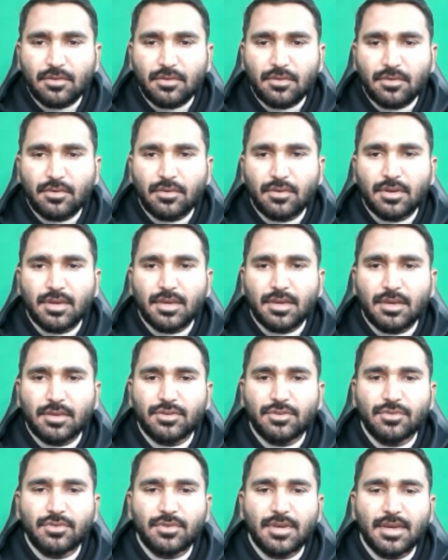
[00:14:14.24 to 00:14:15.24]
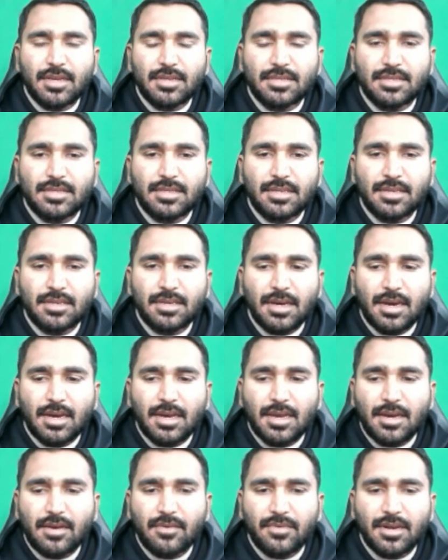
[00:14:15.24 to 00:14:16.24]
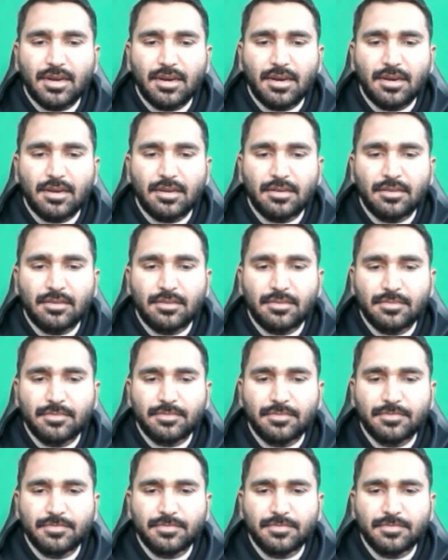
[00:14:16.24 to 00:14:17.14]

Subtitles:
Okay, you can see I have done